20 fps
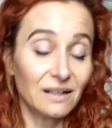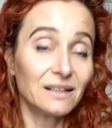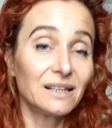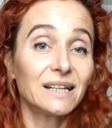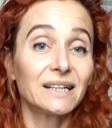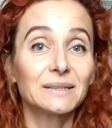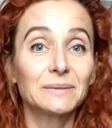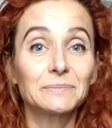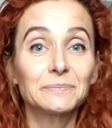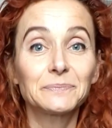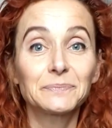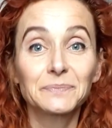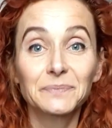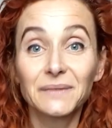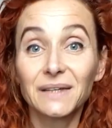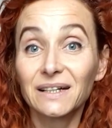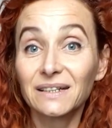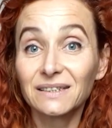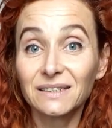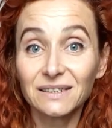I like them.
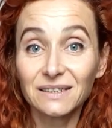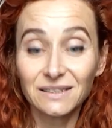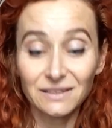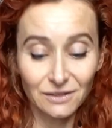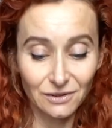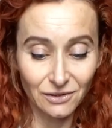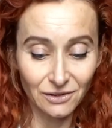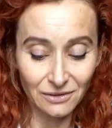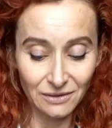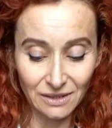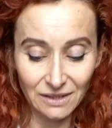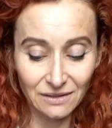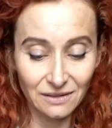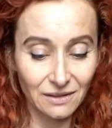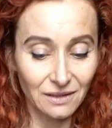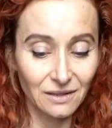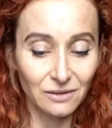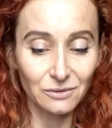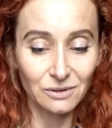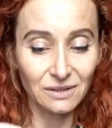I just do. And
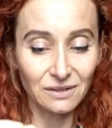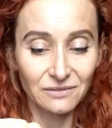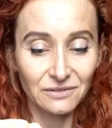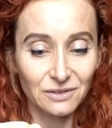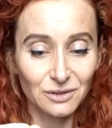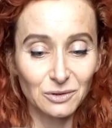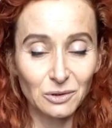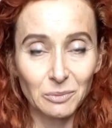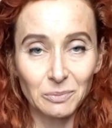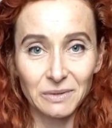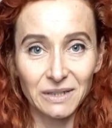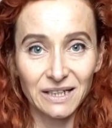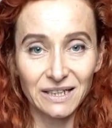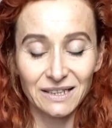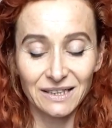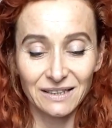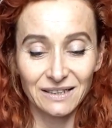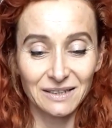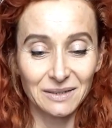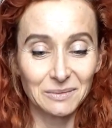I will never stop
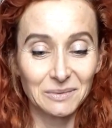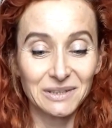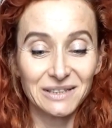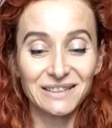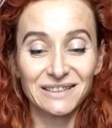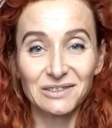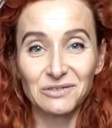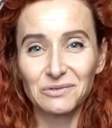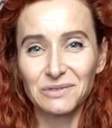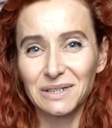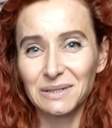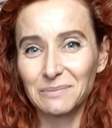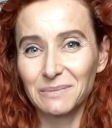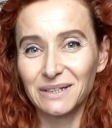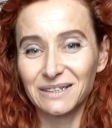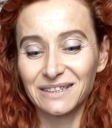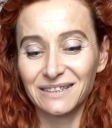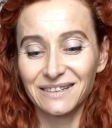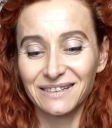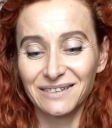liking them. It doesn't really
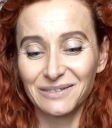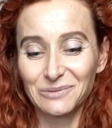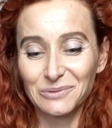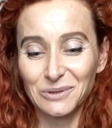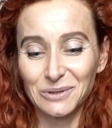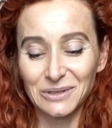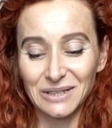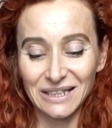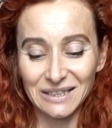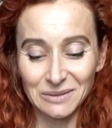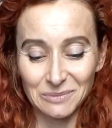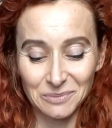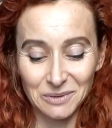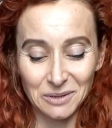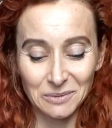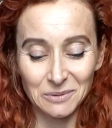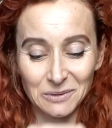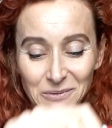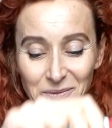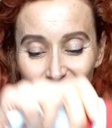matter what other
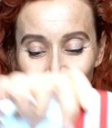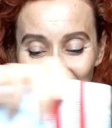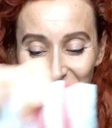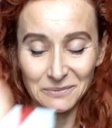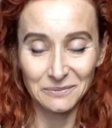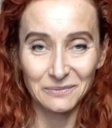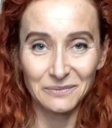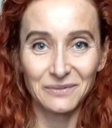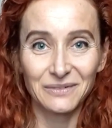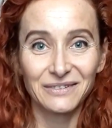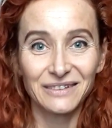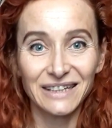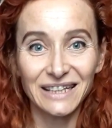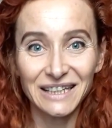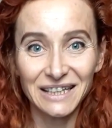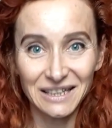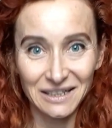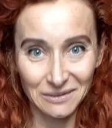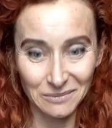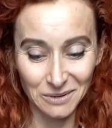people
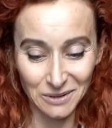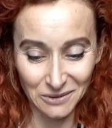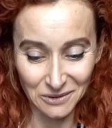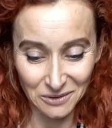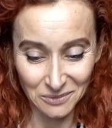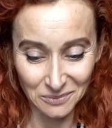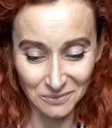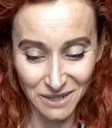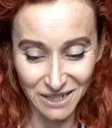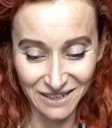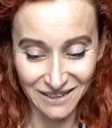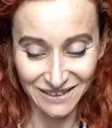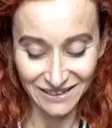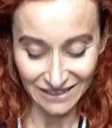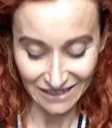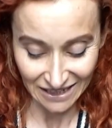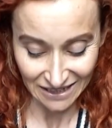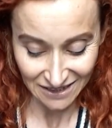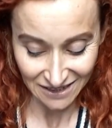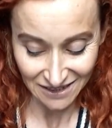think about my
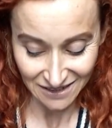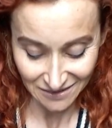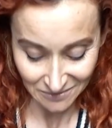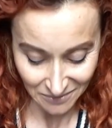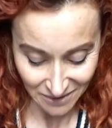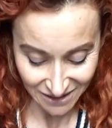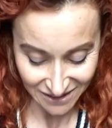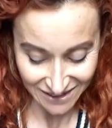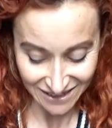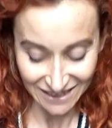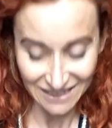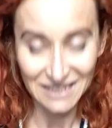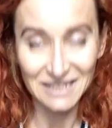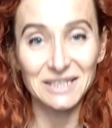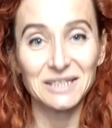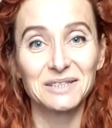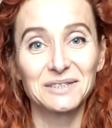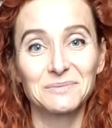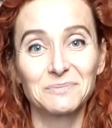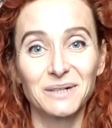taste. My taste
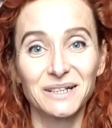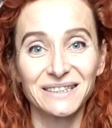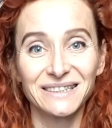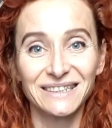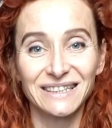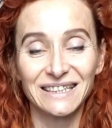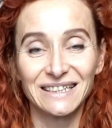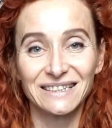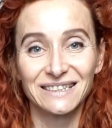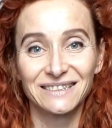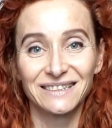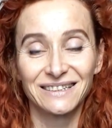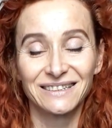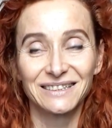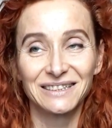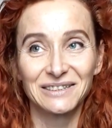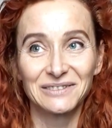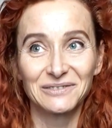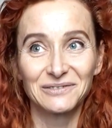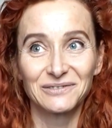is my taste.
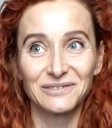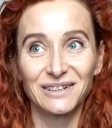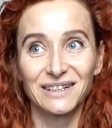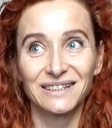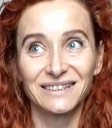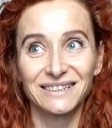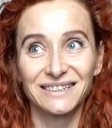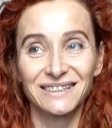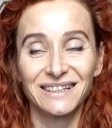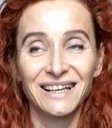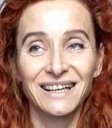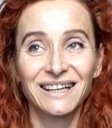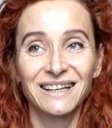And if I